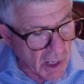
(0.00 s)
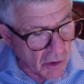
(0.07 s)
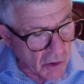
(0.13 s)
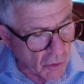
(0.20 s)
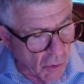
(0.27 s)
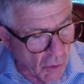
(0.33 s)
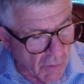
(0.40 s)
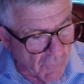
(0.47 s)

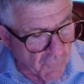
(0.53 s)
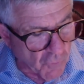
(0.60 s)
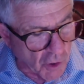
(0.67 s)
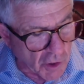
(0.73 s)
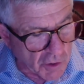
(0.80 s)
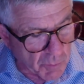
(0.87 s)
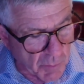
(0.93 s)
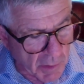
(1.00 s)
law
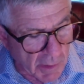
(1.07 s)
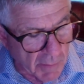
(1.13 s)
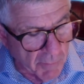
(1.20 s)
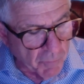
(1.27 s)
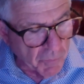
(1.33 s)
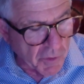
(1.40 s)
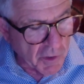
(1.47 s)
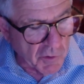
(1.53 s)
enforcement,
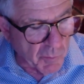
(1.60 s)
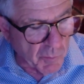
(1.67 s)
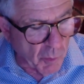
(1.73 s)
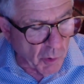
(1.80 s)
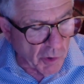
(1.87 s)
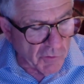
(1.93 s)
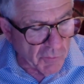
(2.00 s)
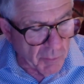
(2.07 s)

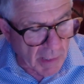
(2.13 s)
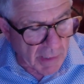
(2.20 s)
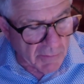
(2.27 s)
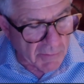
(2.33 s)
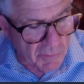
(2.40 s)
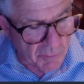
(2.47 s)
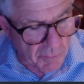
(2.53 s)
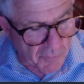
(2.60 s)
sports
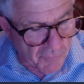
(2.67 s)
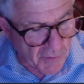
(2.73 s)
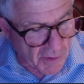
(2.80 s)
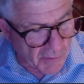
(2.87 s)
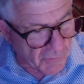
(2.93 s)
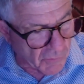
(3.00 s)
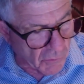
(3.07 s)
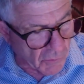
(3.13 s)
medicine
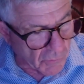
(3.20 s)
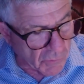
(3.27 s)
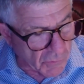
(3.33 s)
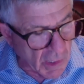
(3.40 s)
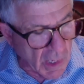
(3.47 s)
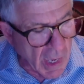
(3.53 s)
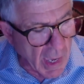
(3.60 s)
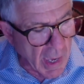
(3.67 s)
professionals,
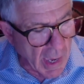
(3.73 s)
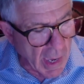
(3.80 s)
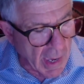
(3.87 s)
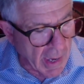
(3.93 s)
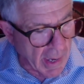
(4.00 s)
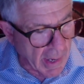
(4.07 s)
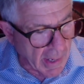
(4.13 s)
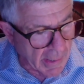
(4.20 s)

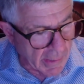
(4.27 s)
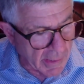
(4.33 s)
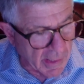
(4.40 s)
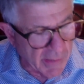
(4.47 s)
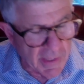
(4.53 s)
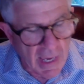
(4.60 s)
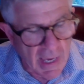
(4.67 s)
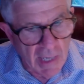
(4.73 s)
and
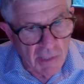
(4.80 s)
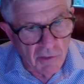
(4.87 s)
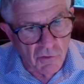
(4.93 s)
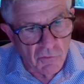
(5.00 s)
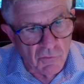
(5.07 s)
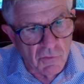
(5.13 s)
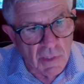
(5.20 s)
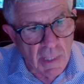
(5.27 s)
the
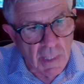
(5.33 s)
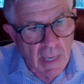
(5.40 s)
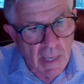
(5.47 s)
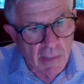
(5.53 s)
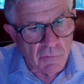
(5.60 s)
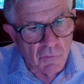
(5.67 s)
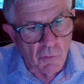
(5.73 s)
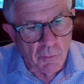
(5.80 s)
agency
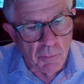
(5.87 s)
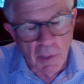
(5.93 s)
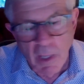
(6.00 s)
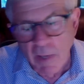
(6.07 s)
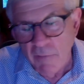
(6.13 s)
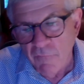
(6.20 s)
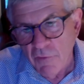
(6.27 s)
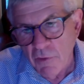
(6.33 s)
has to
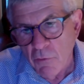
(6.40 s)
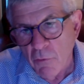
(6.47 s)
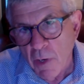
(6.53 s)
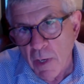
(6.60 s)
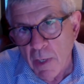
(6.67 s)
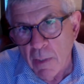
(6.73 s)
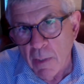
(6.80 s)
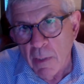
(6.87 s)
apply for the
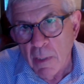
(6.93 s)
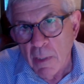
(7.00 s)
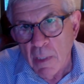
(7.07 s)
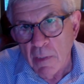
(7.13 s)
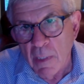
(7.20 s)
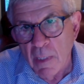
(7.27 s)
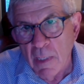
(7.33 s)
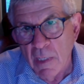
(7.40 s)
grant,
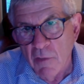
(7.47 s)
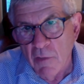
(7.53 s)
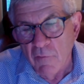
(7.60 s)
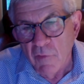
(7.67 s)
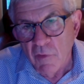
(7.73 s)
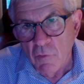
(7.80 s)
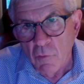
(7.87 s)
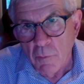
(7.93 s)
not an
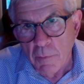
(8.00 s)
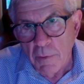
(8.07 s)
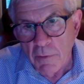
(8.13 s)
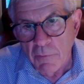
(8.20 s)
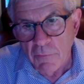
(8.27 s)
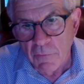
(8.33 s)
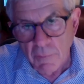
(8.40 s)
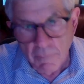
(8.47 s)
individual
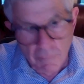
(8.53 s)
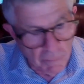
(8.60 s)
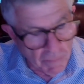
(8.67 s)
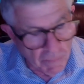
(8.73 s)
person.